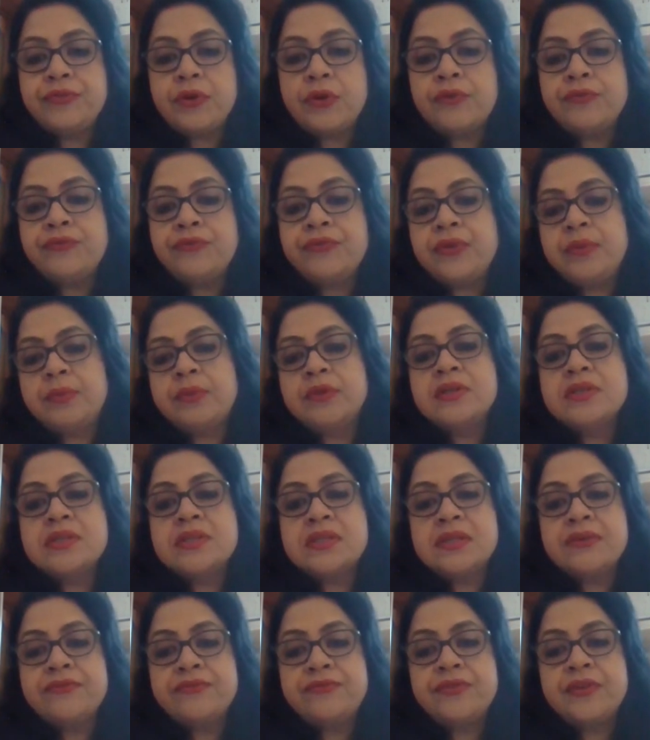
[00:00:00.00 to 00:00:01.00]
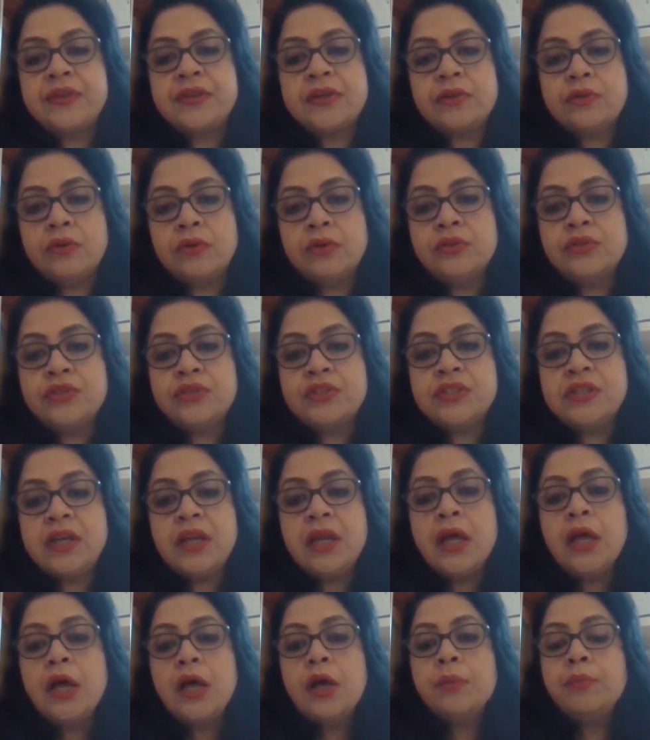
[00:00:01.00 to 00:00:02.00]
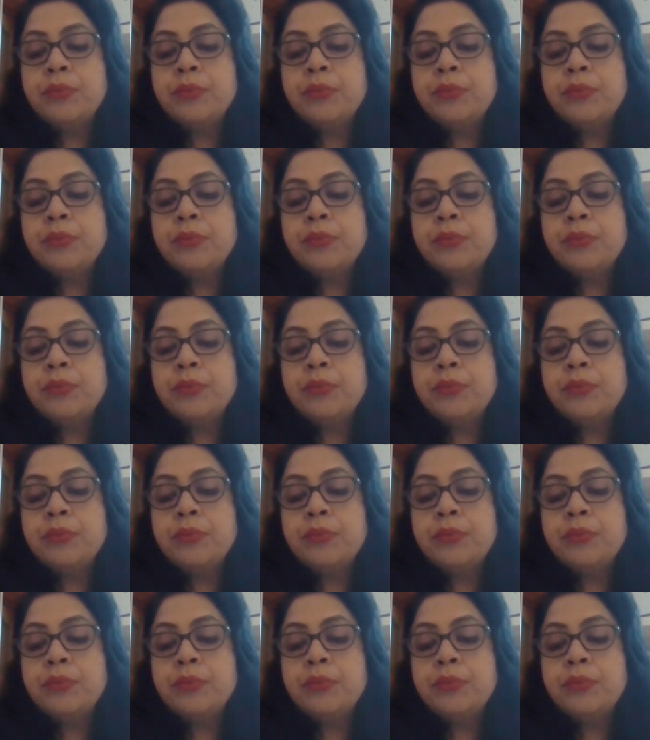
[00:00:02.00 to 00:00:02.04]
immersive technology,